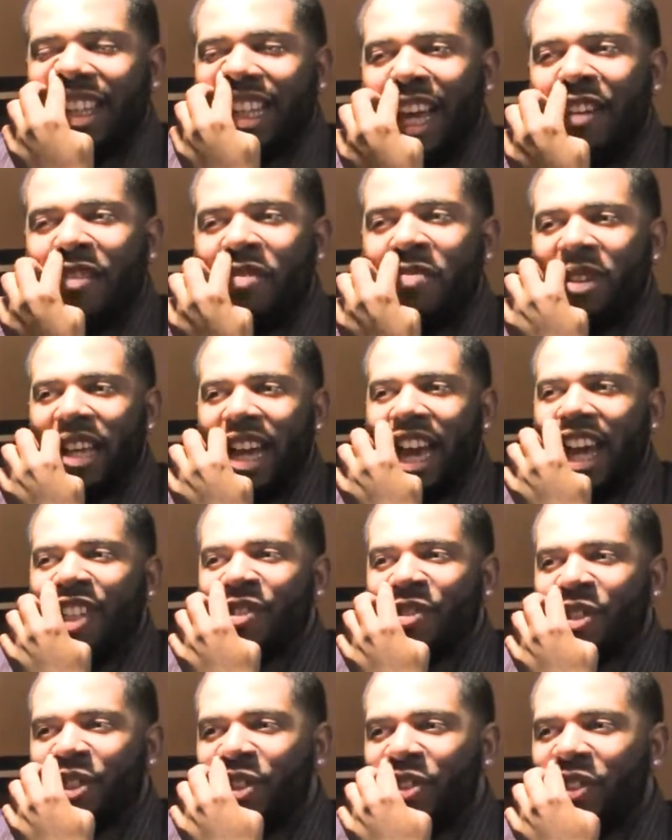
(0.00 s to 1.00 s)
I'm gonna be
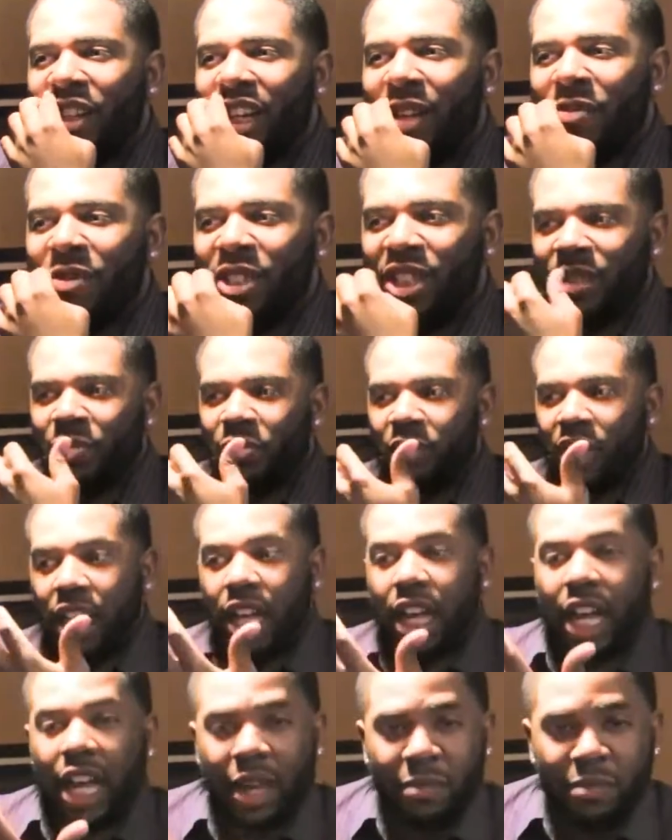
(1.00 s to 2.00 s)
honest with you, and I'm
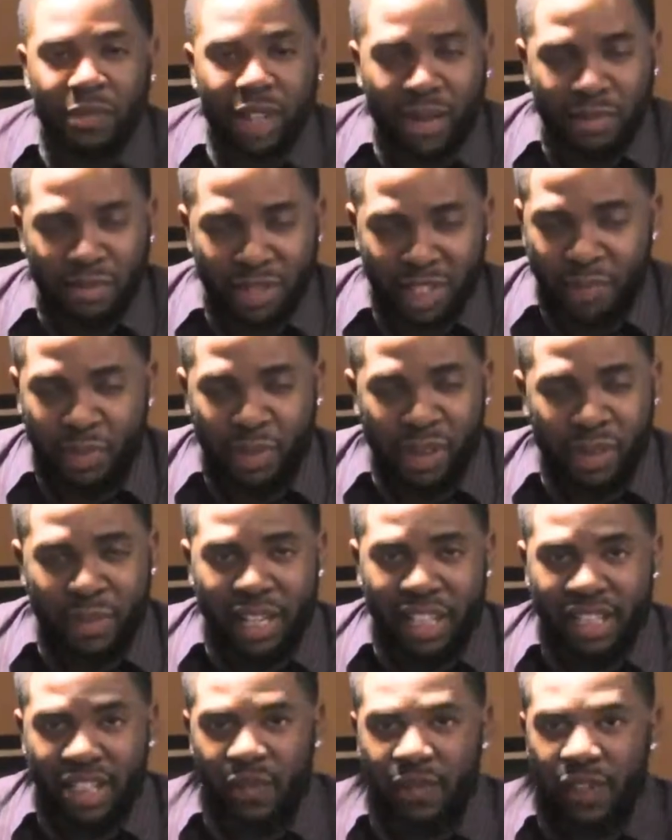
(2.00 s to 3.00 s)
just putting
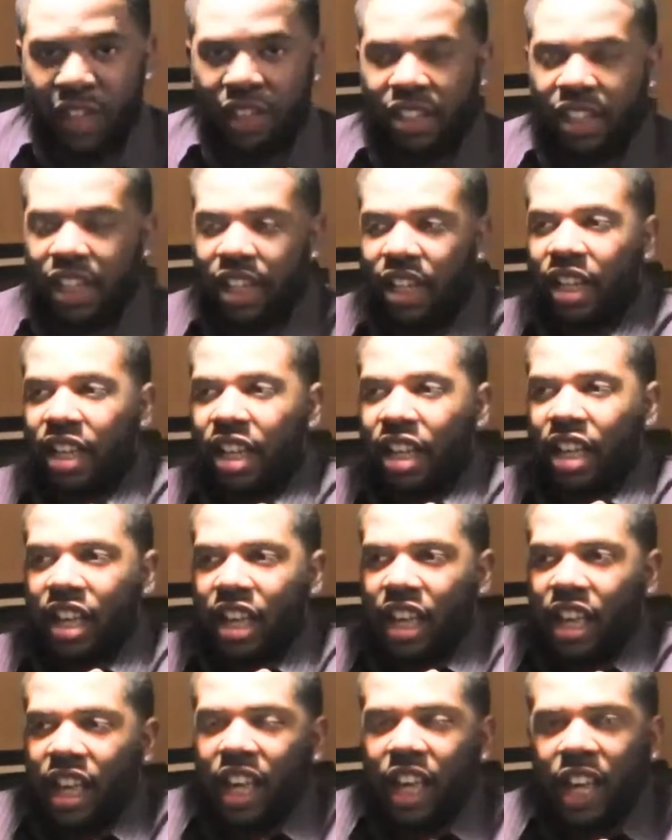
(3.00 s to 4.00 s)
myself out there.
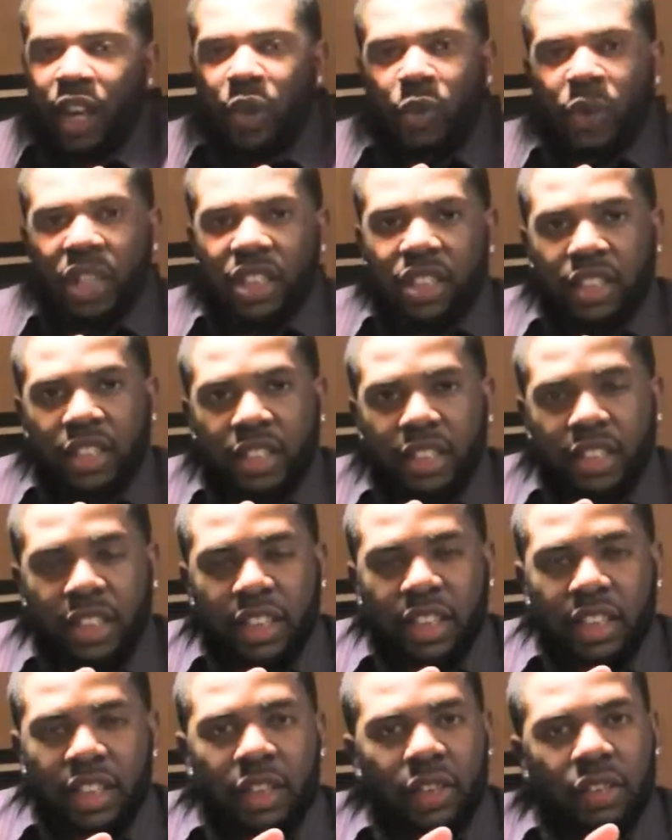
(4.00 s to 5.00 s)
It wasn't
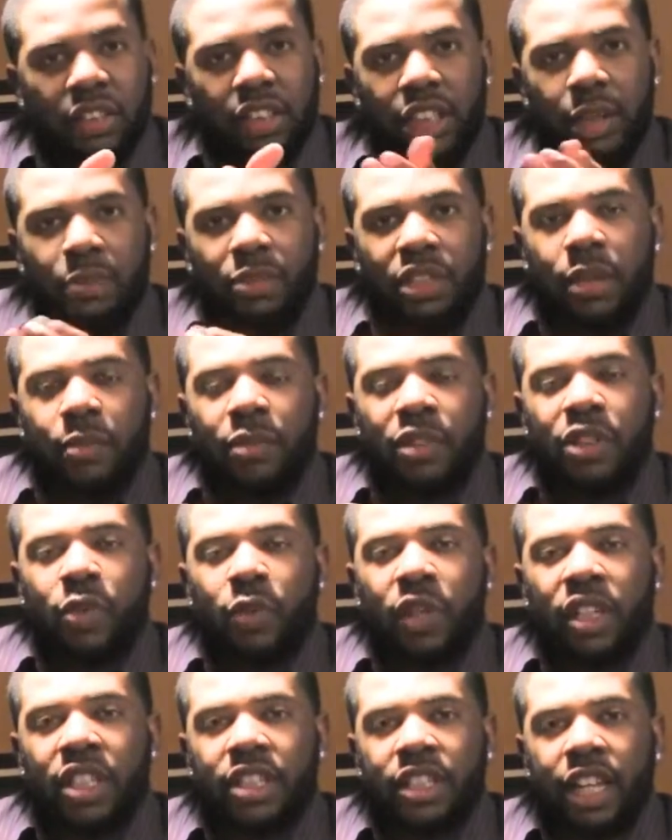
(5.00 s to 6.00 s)
until September
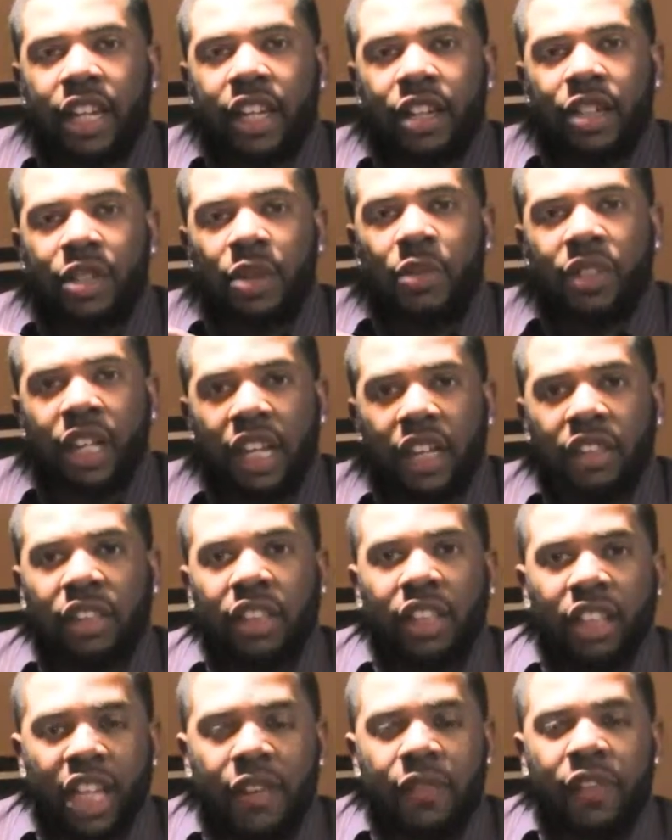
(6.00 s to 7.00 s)
22nd,
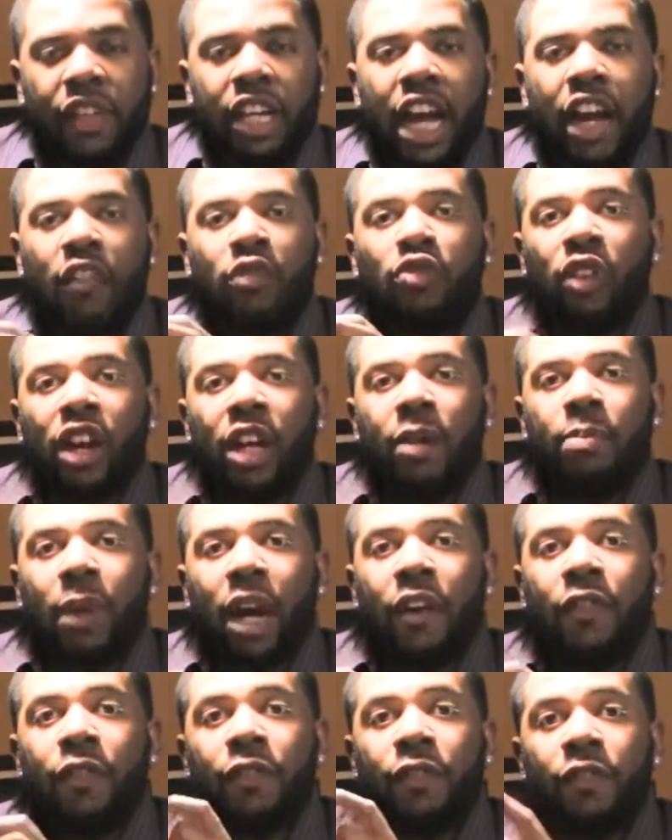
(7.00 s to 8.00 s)
2011, I read
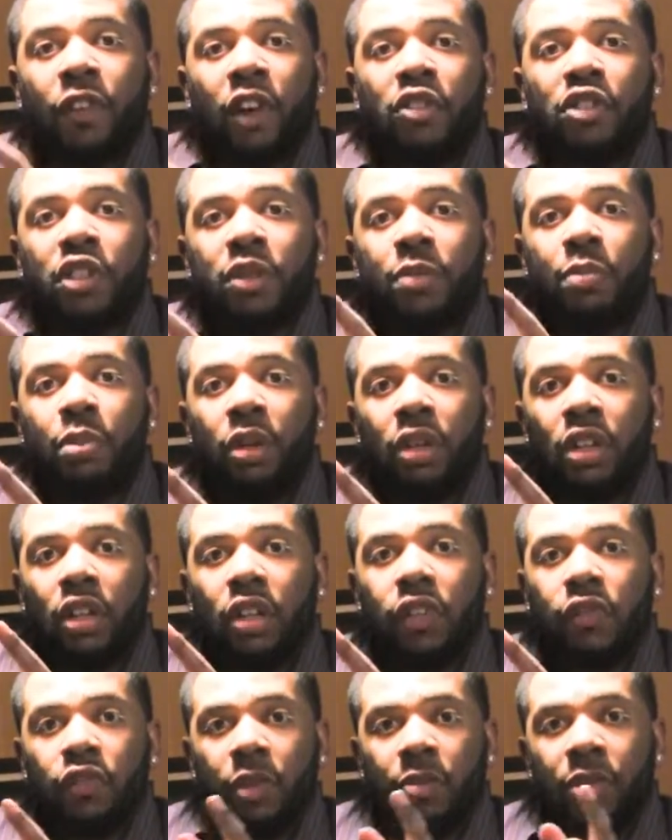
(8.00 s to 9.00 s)
my first
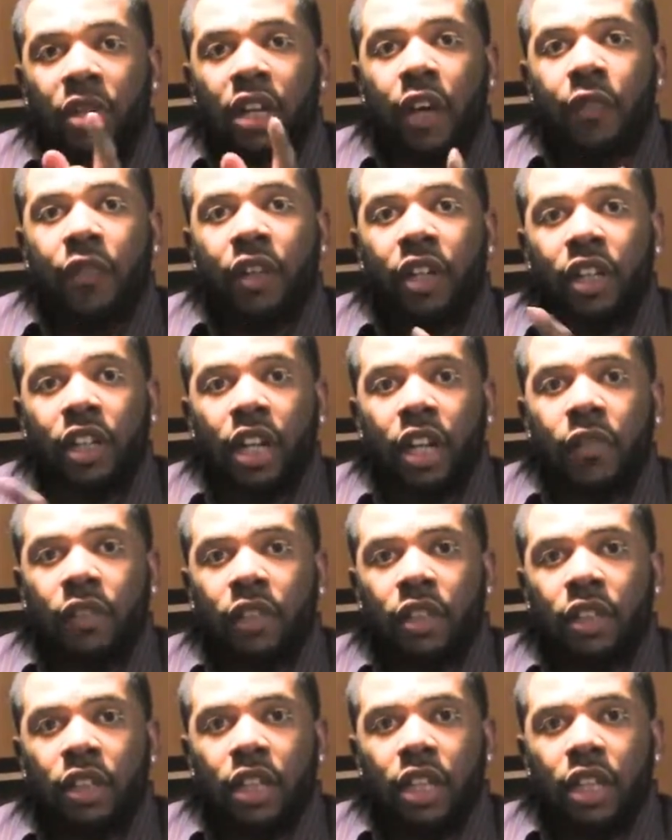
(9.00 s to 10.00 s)
book from cover to cover.